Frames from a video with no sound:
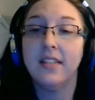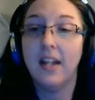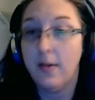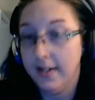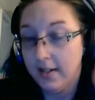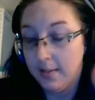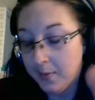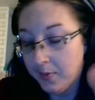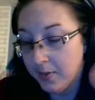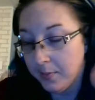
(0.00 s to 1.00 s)
how I come up
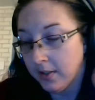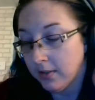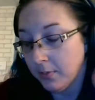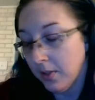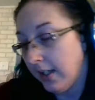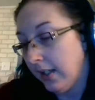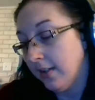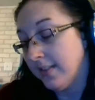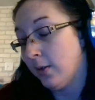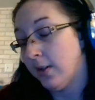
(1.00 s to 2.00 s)
with them, because I'm writing in a
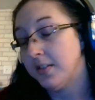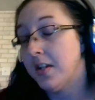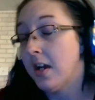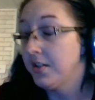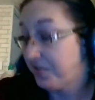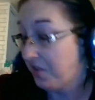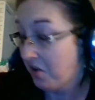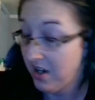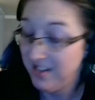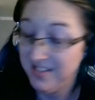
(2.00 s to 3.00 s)
series. Now, as
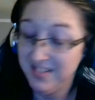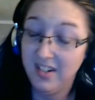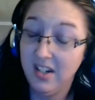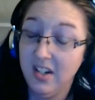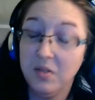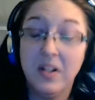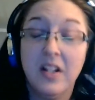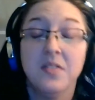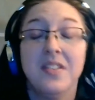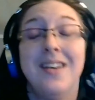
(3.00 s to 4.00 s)
far as anyone
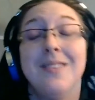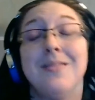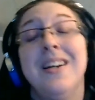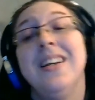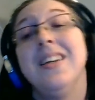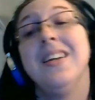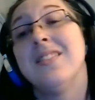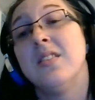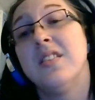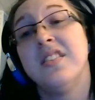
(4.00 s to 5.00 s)
else not writing in a
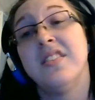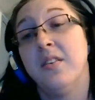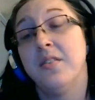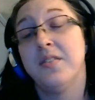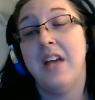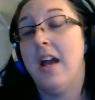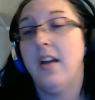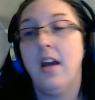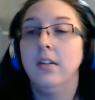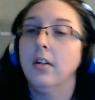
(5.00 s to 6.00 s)
series,
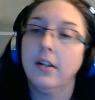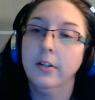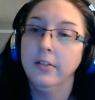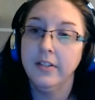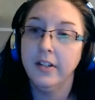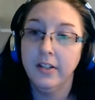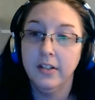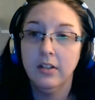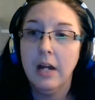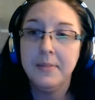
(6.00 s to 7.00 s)
I couldn't tell you.
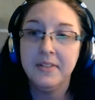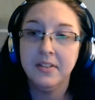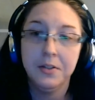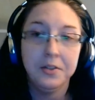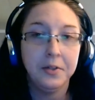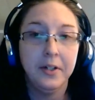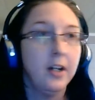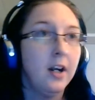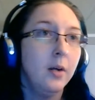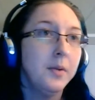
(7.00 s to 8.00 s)
I'm a series
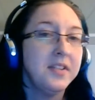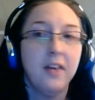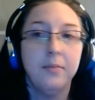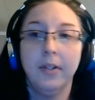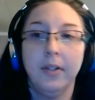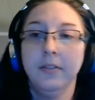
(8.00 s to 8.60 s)
writer. I always have been.